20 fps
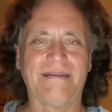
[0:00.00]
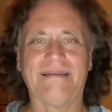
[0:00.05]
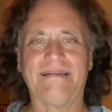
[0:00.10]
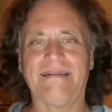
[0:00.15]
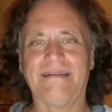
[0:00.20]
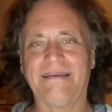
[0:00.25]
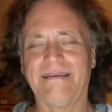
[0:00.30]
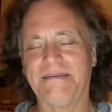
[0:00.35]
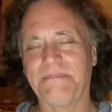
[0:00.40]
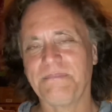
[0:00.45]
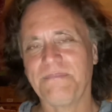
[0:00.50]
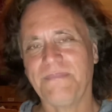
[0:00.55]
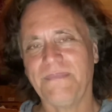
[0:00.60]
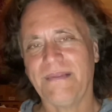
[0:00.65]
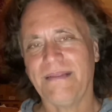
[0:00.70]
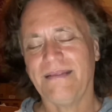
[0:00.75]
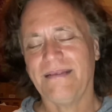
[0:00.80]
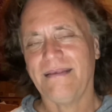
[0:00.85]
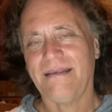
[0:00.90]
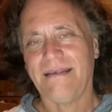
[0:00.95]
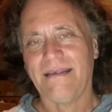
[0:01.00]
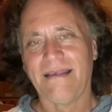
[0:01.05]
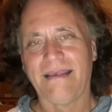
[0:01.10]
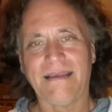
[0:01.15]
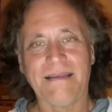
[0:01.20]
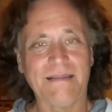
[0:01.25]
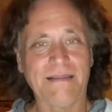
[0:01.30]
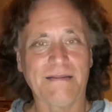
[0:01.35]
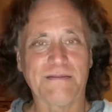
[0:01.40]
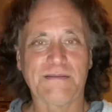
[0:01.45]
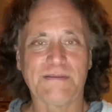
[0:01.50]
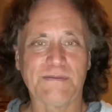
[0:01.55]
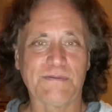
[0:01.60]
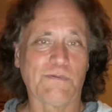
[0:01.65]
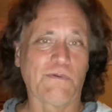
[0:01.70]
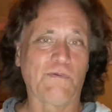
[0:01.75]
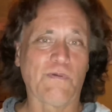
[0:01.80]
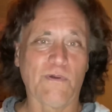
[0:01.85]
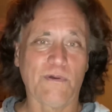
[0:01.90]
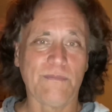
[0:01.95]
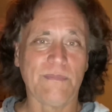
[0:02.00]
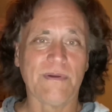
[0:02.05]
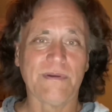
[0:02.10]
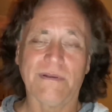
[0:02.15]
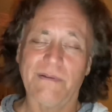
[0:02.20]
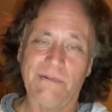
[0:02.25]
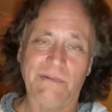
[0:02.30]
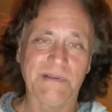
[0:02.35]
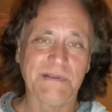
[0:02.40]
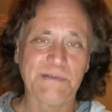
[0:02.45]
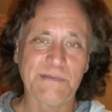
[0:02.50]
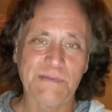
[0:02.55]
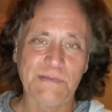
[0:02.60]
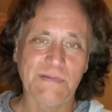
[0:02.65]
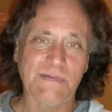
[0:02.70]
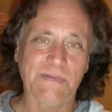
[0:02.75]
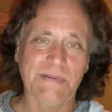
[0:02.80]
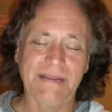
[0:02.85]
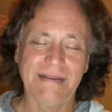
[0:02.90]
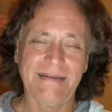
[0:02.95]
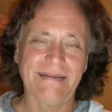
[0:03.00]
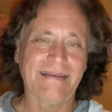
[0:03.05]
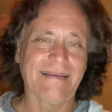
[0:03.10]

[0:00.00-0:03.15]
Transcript: And hey, that's chroma green screen.